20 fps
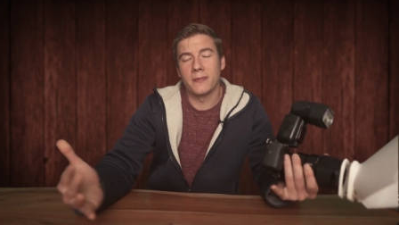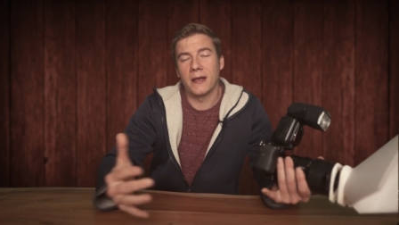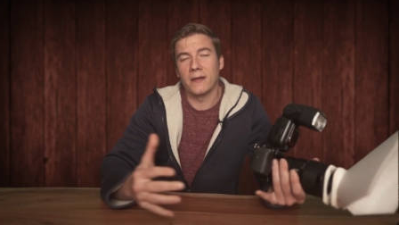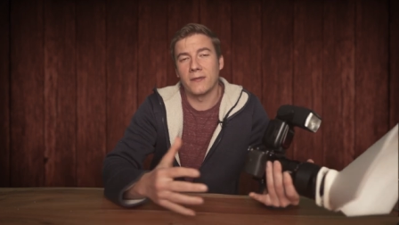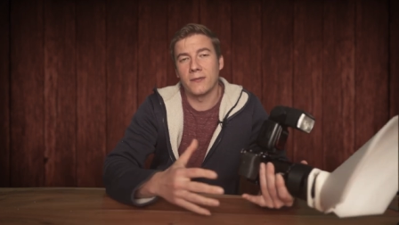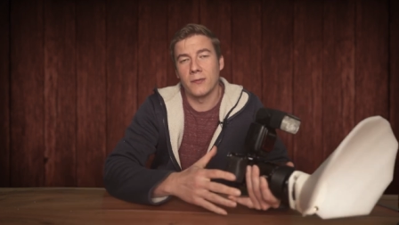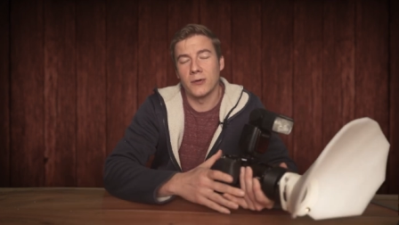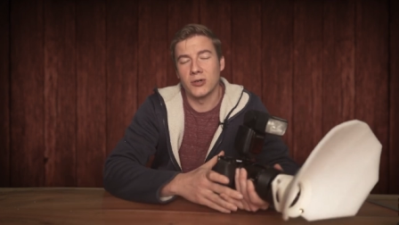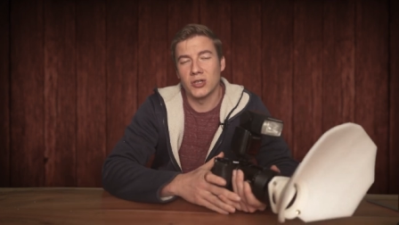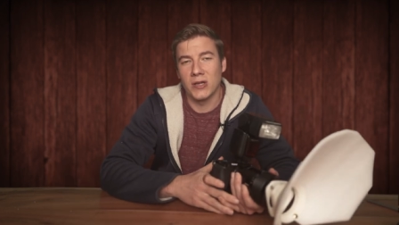
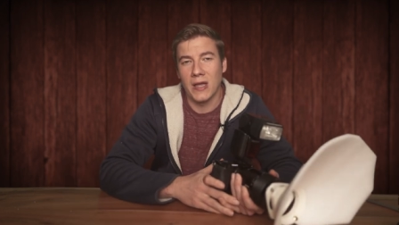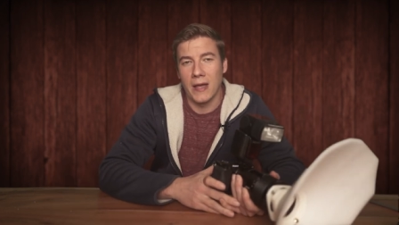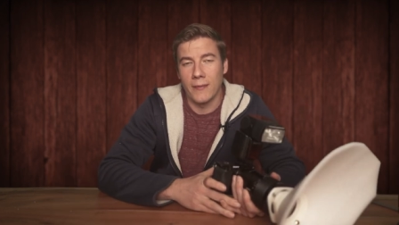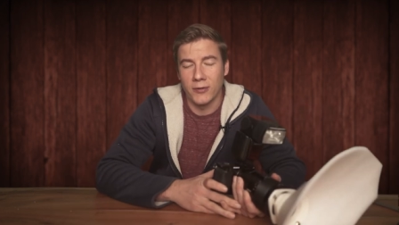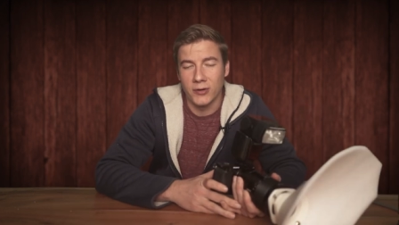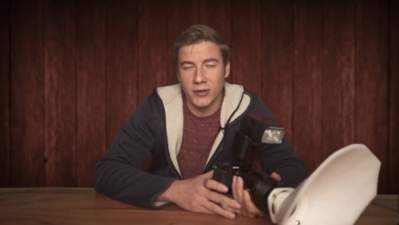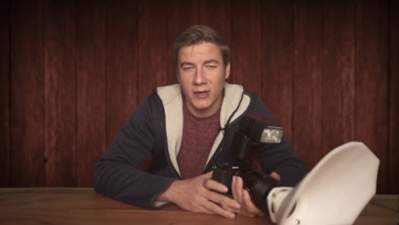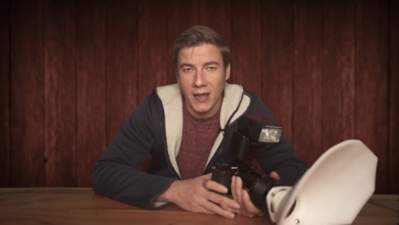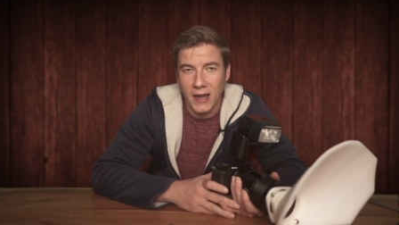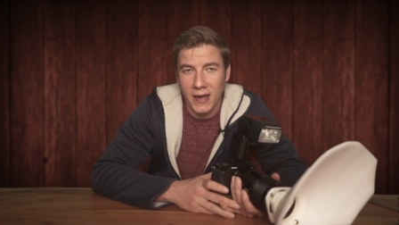Thanks for watching, have
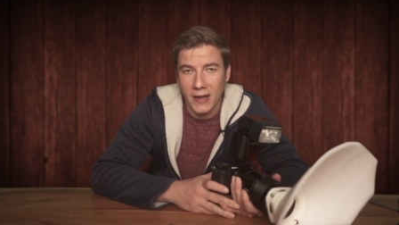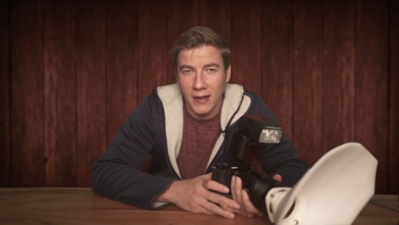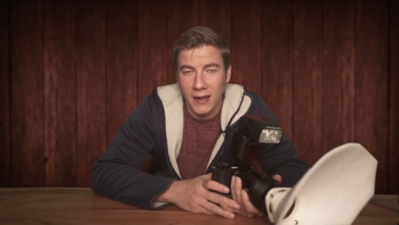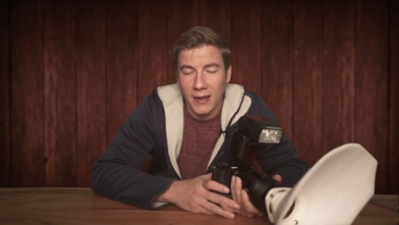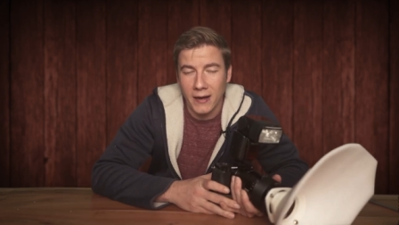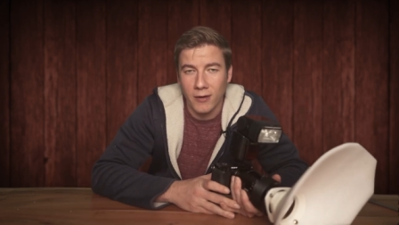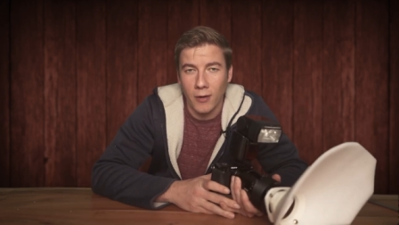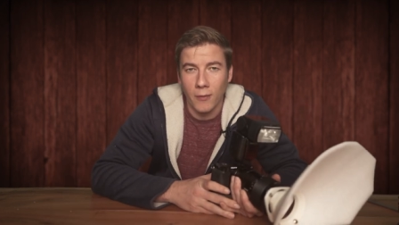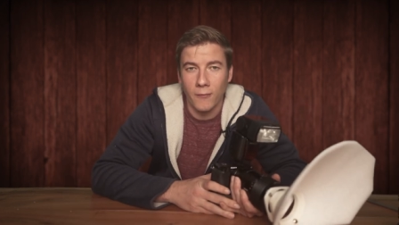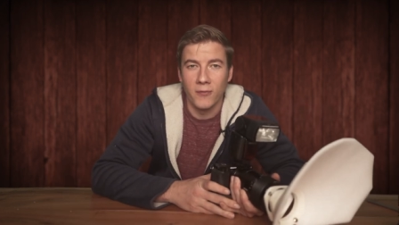a good day
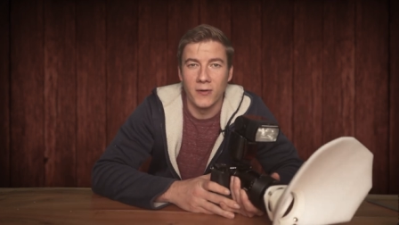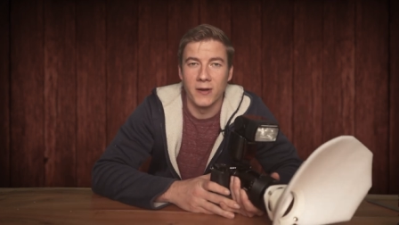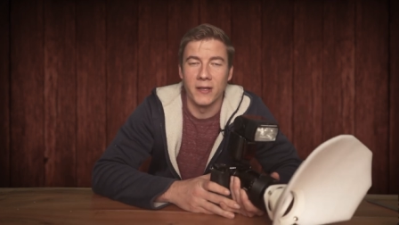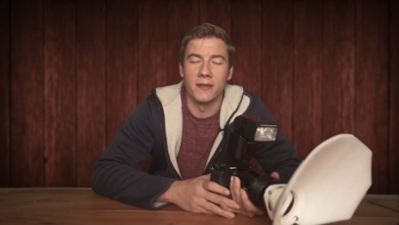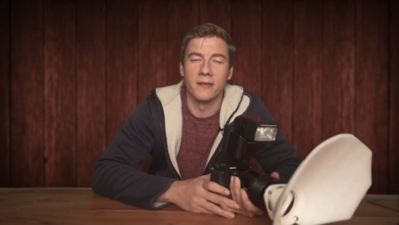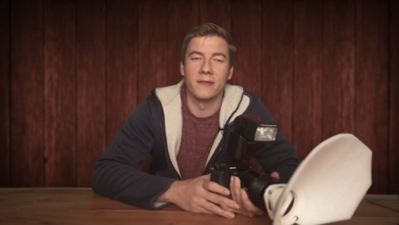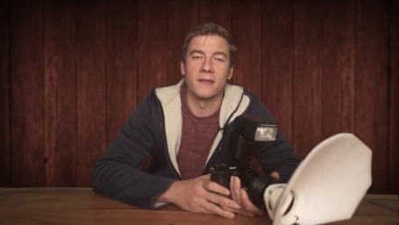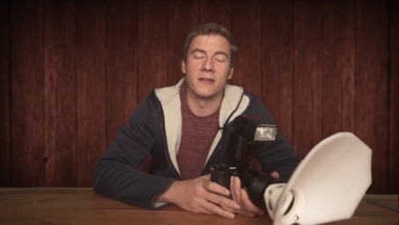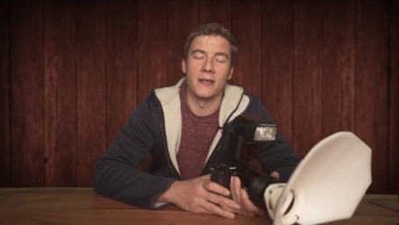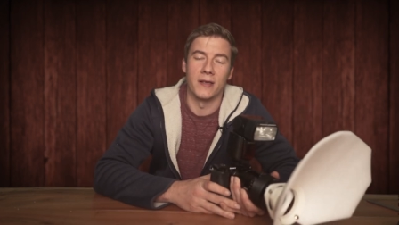and
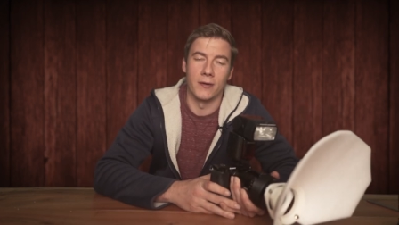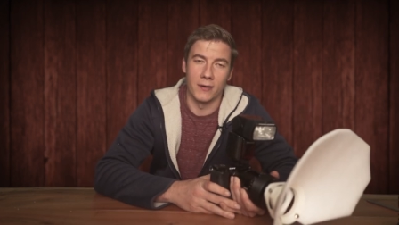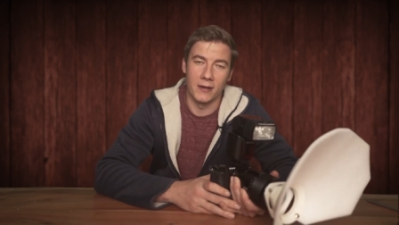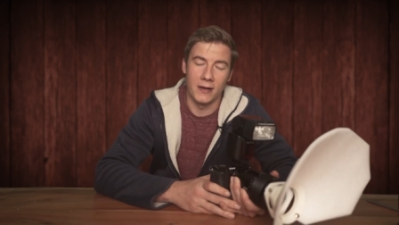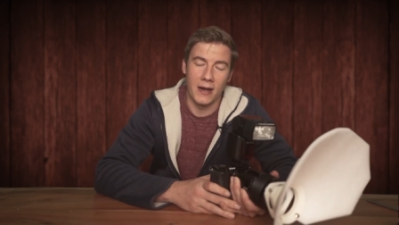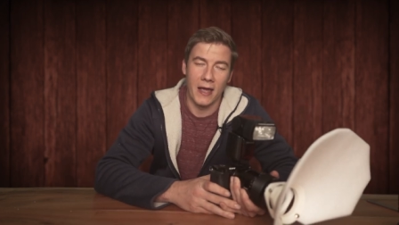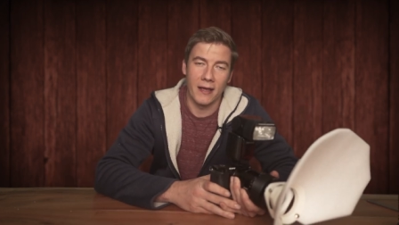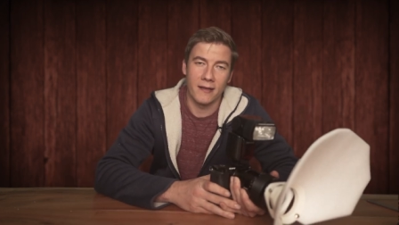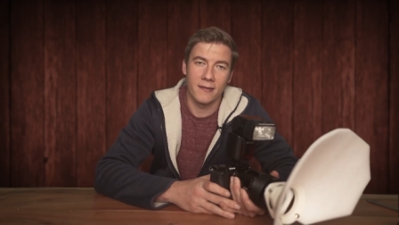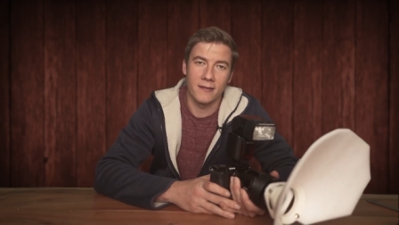hopefully see you on
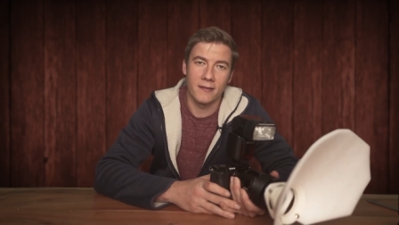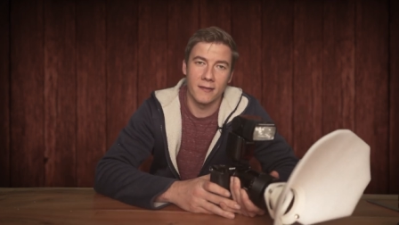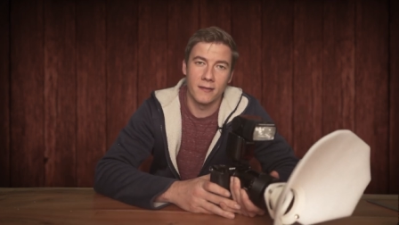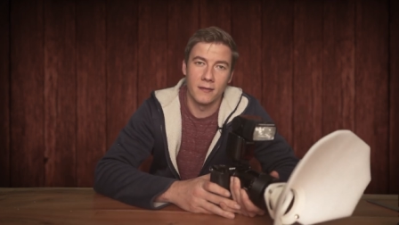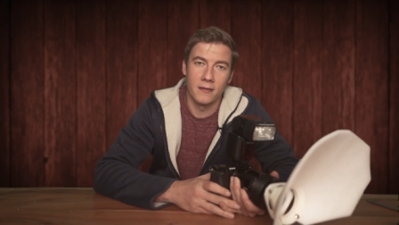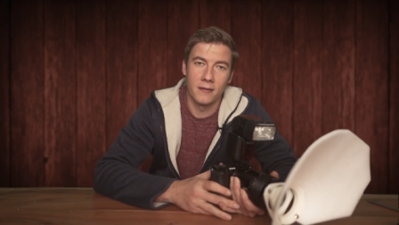the next.